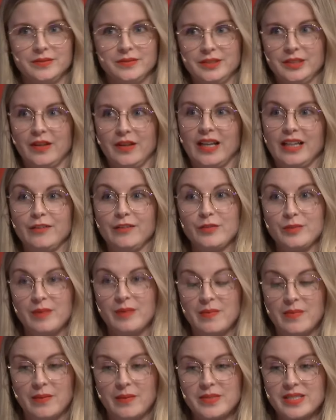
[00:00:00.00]
I lived with my
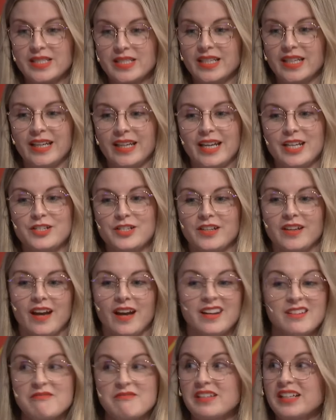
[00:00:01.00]
mum as a teenager. I
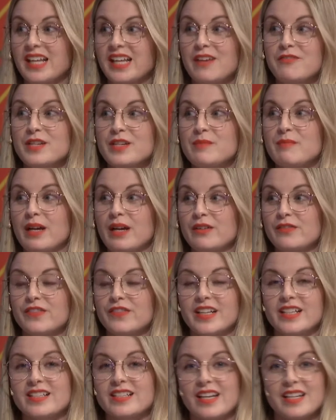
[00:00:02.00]
didn't really have any male
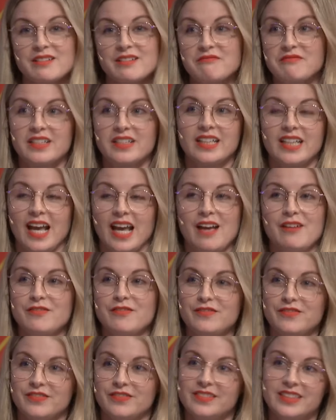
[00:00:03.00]
friends. I didn't really have
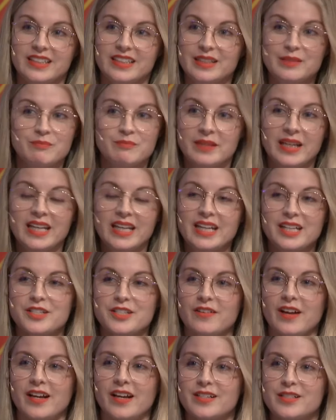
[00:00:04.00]
many
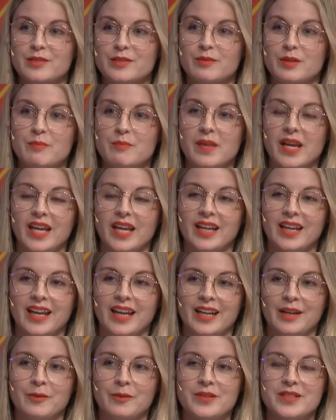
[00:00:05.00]
interactions with men.
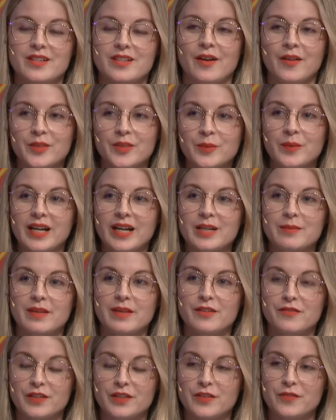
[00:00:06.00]
And it was on the way to my
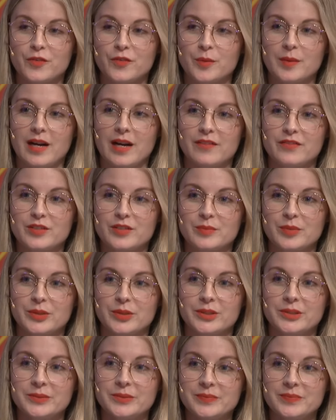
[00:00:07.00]
fifth form after ball.